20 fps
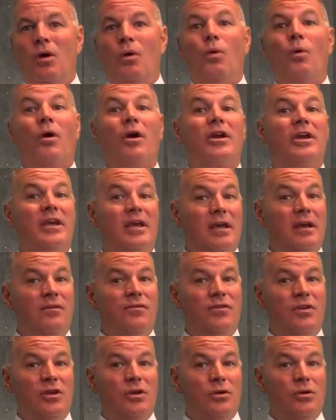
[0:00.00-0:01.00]
or
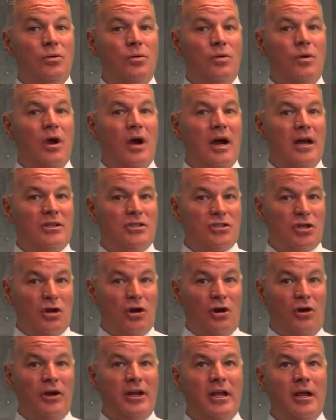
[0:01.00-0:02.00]
give you
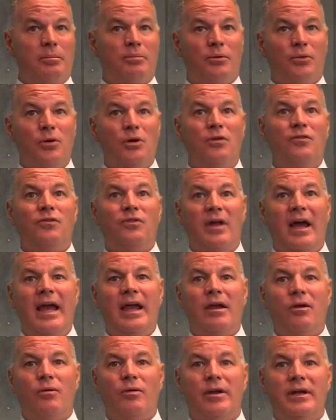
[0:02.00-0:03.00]
attorney-approved
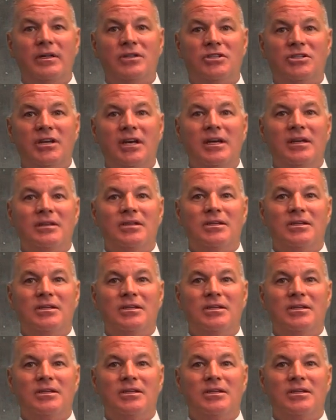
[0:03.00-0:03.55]
language